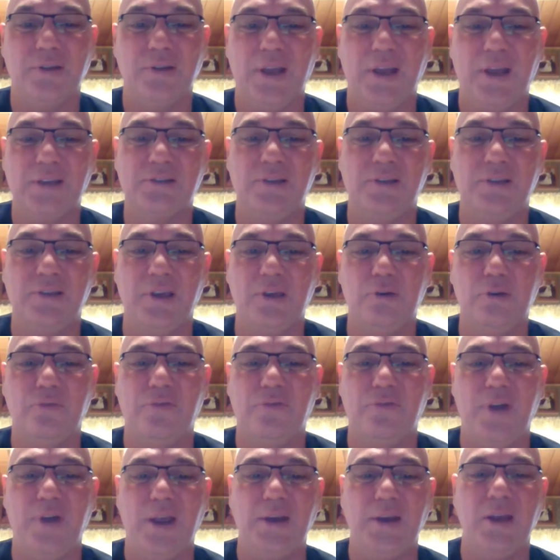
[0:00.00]
The next link you'll
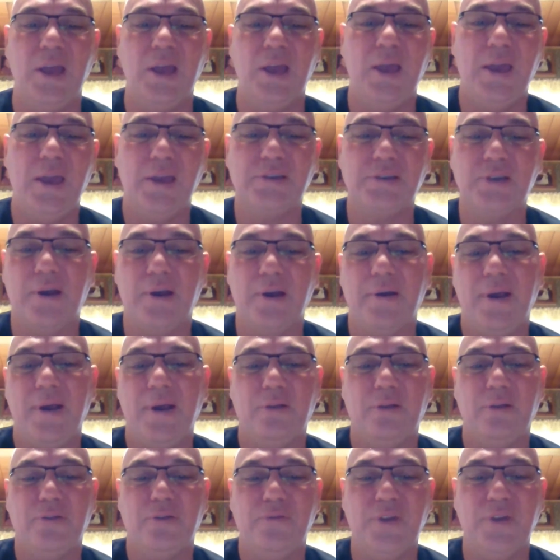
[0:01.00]
find is our
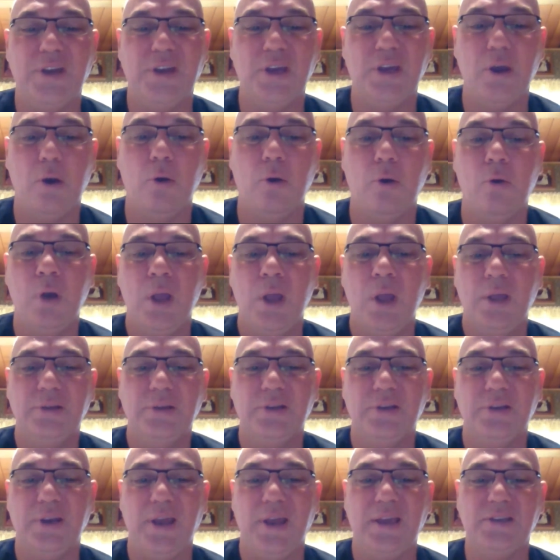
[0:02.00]
health video.
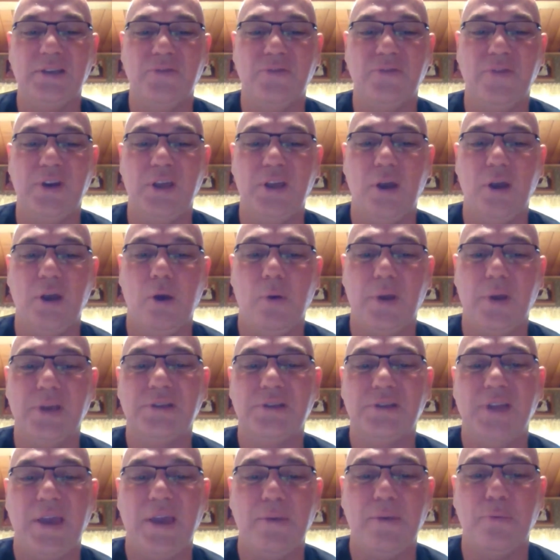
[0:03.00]
Today's video
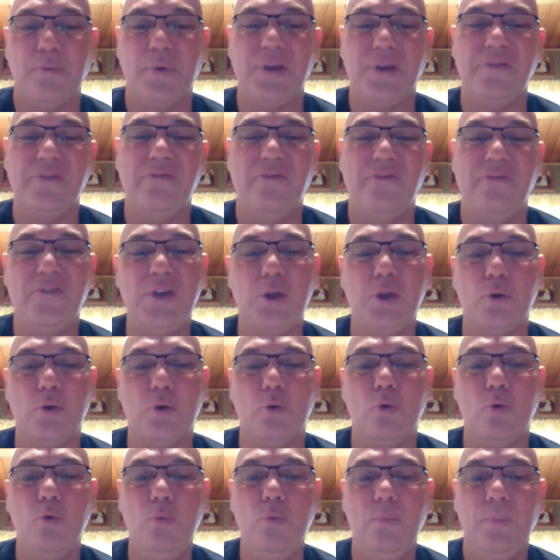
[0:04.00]
is a
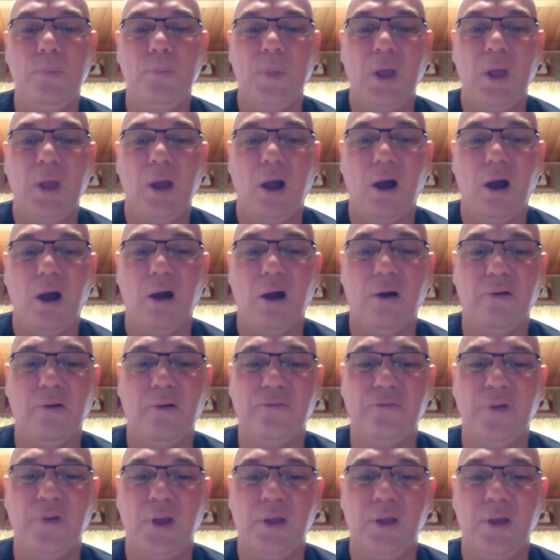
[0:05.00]
review
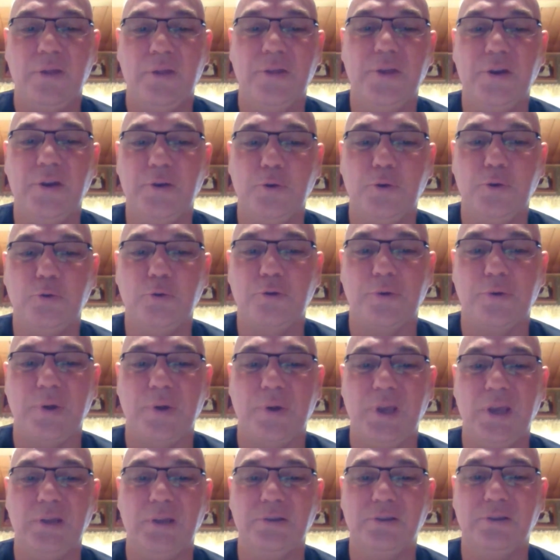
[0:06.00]
of the
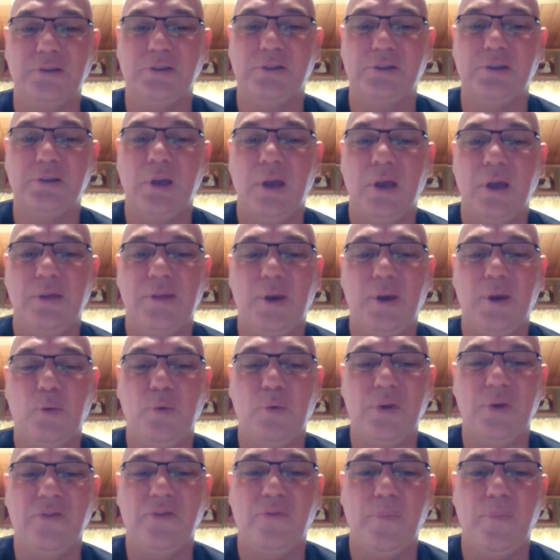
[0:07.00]
nutrients that
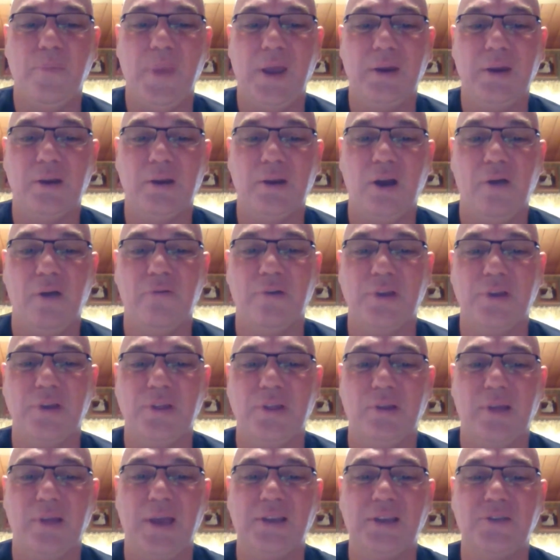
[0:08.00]
we've been covering
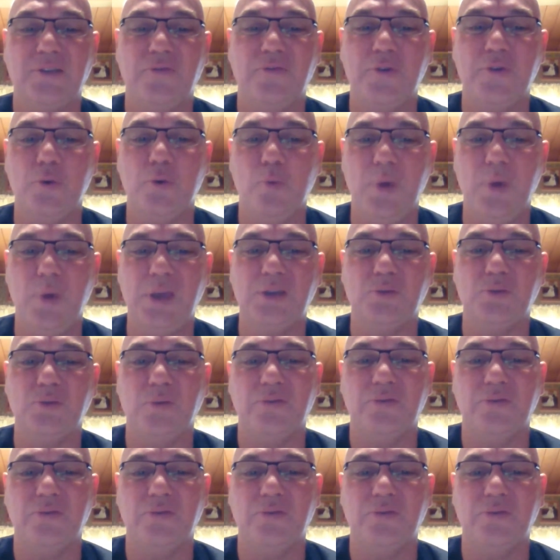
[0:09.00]
the last few weeks.